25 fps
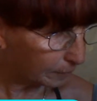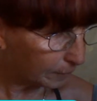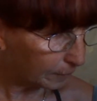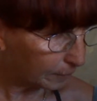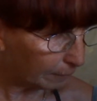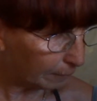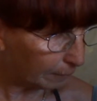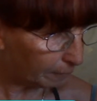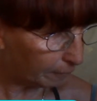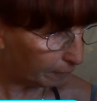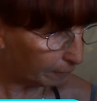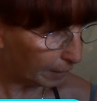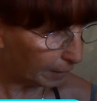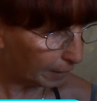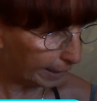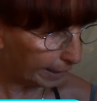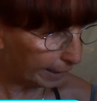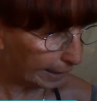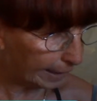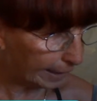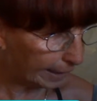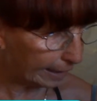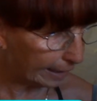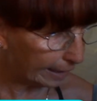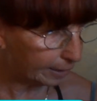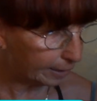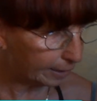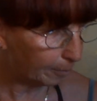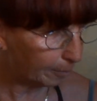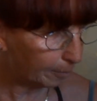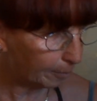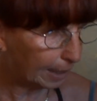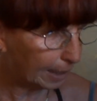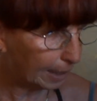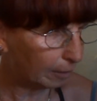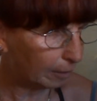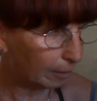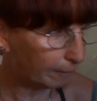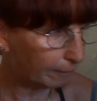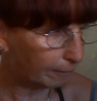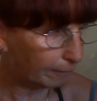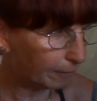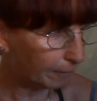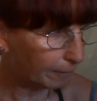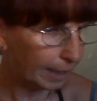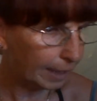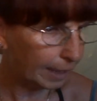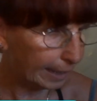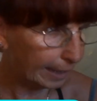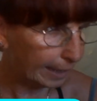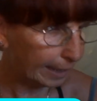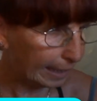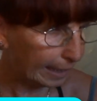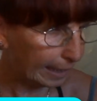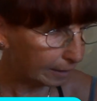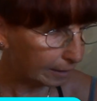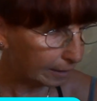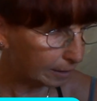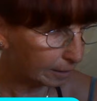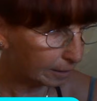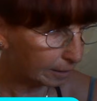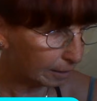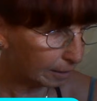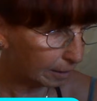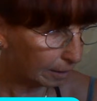Invite guests. There we go. Invite guests.